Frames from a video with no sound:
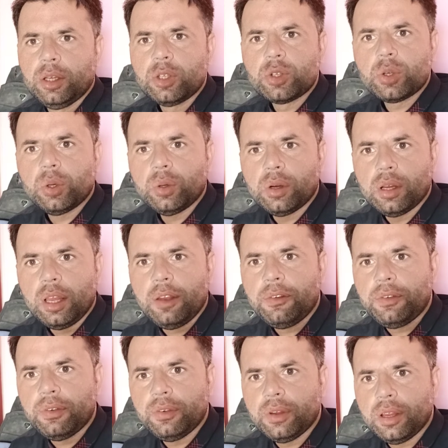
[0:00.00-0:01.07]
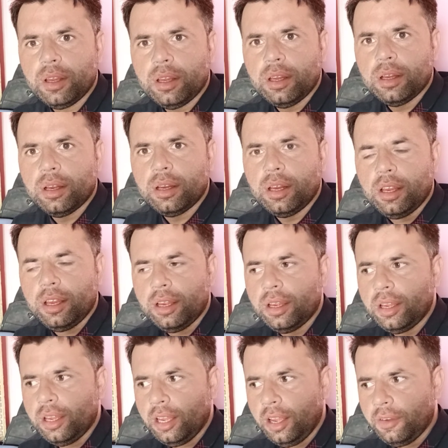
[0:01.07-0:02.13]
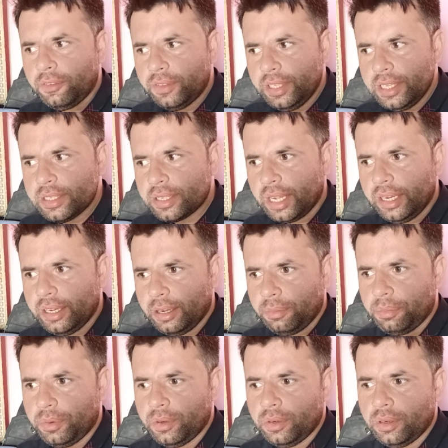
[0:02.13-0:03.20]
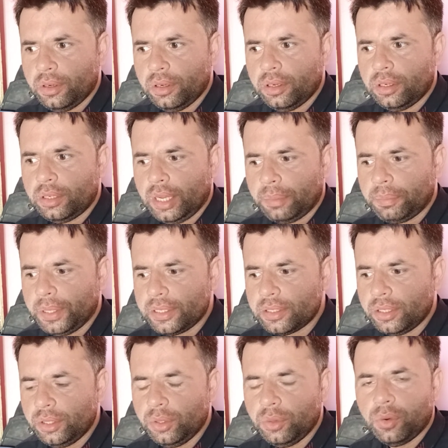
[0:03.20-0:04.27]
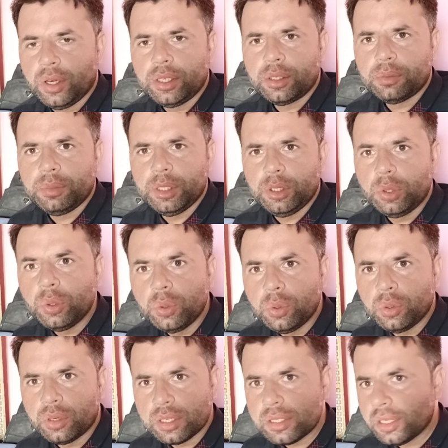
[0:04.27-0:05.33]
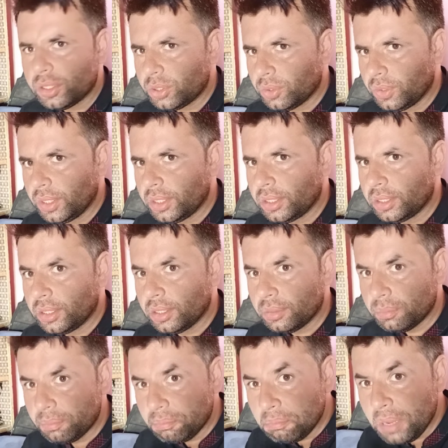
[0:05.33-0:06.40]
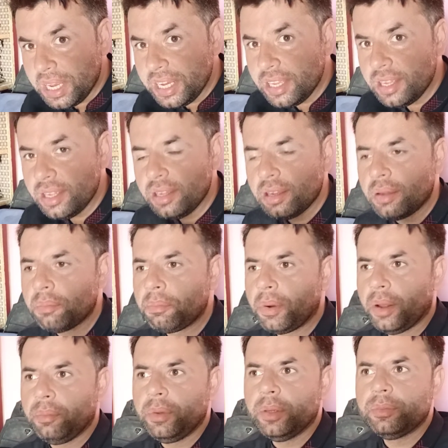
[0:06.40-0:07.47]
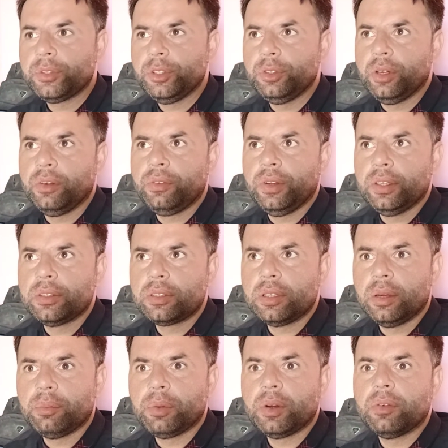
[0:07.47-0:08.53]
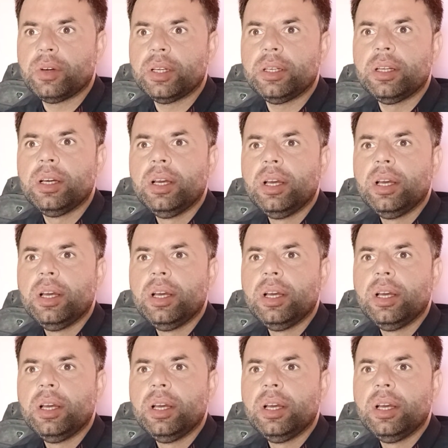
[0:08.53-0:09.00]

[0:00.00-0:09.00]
So if these kind of topics you want to be do research over, the many problems you have faced. Number one,